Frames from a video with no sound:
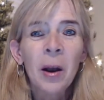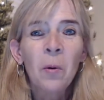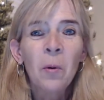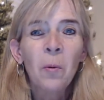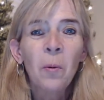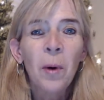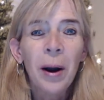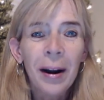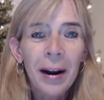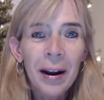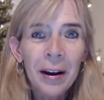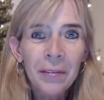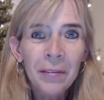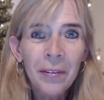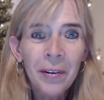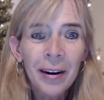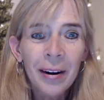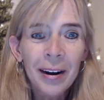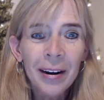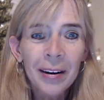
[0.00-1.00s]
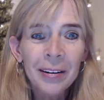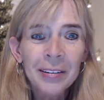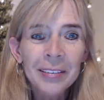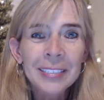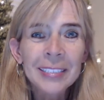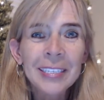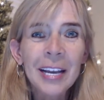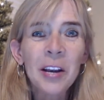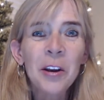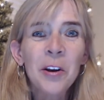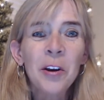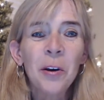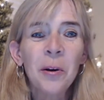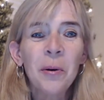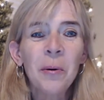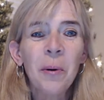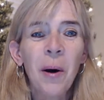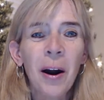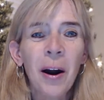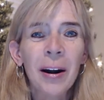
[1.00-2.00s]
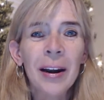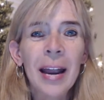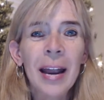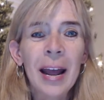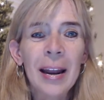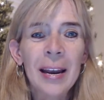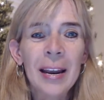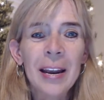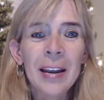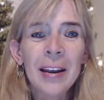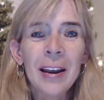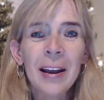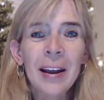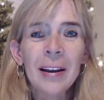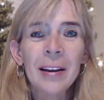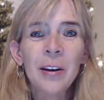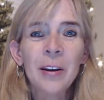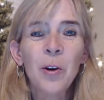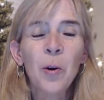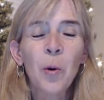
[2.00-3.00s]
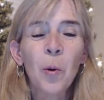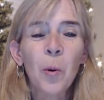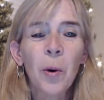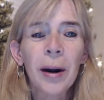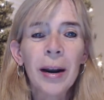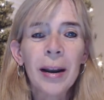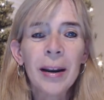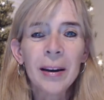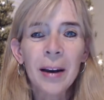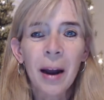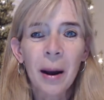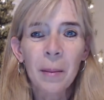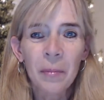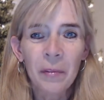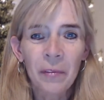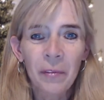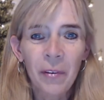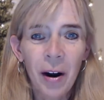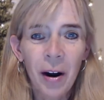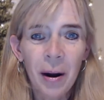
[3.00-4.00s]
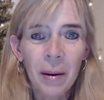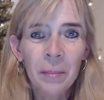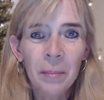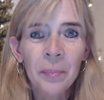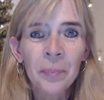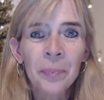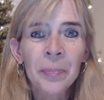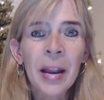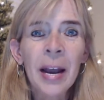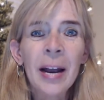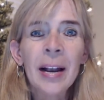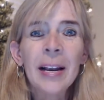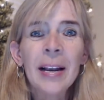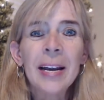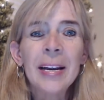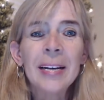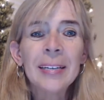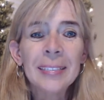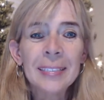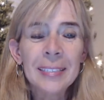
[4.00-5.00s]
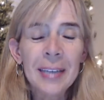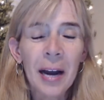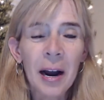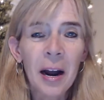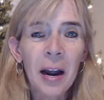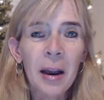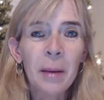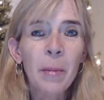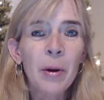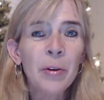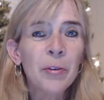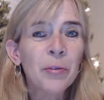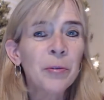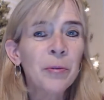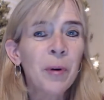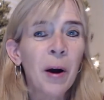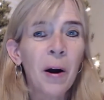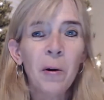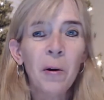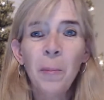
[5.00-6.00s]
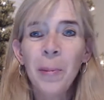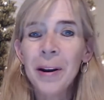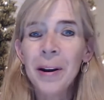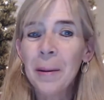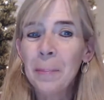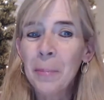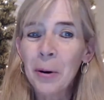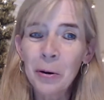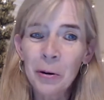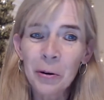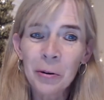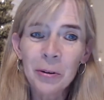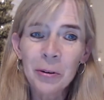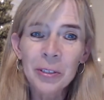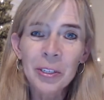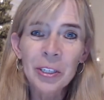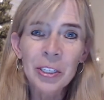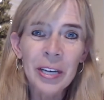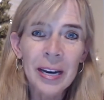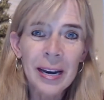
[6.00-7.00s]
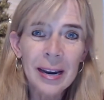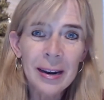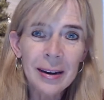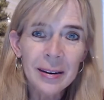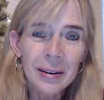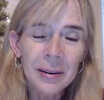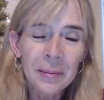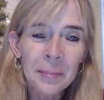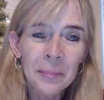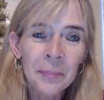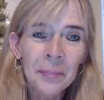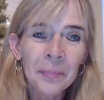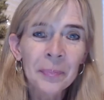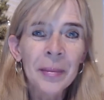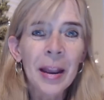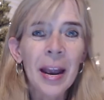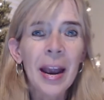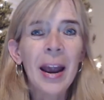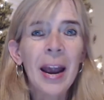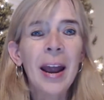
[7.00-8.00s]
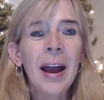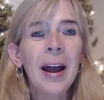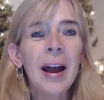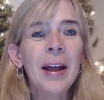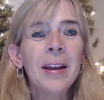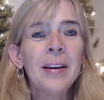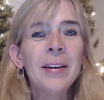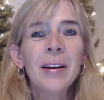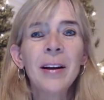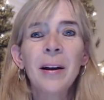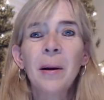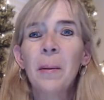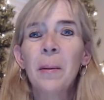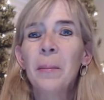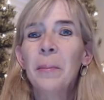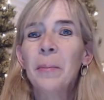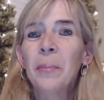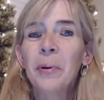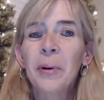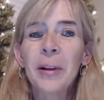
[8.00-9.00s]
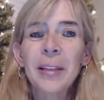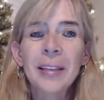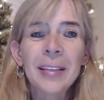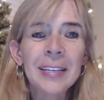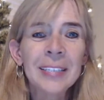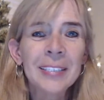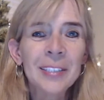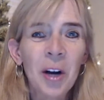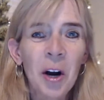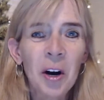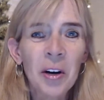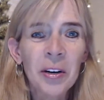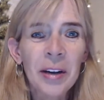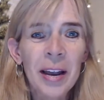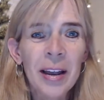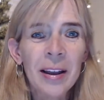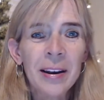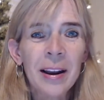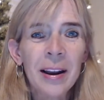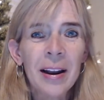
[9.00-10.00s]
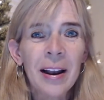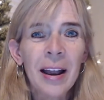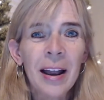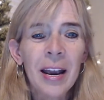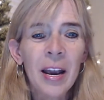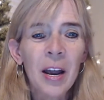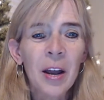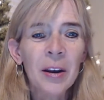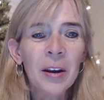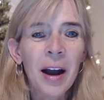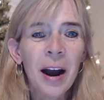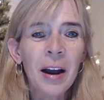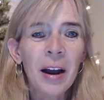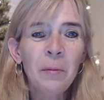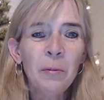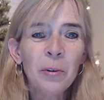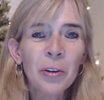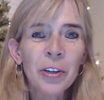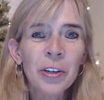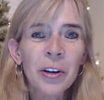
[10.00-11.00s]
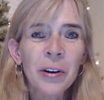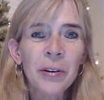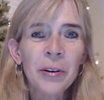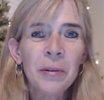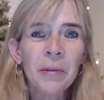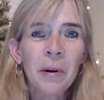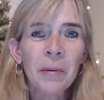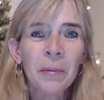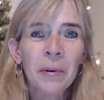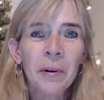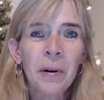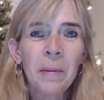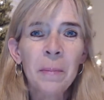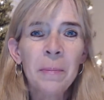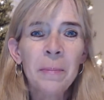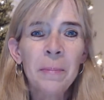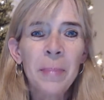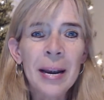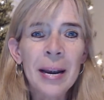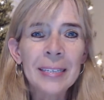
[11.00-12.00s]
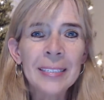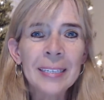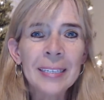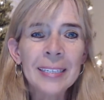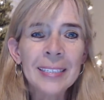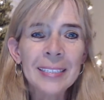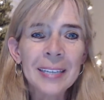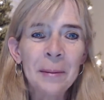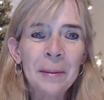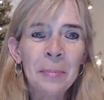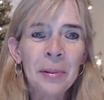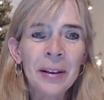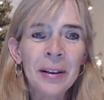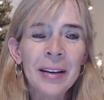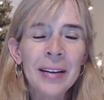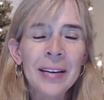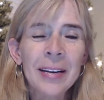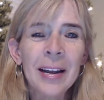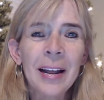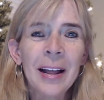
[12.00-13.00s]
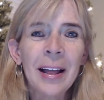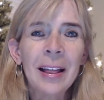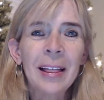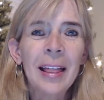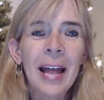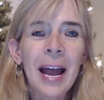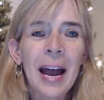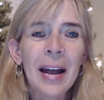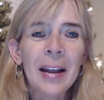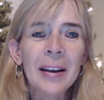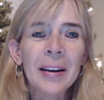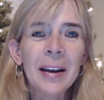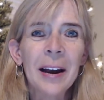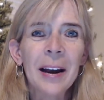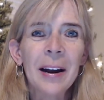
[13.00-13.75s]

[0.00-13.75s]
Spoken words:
wherever else you are getting your income from. It's time to open up a Google Sheet and put this all in. And I will show you a real basic template that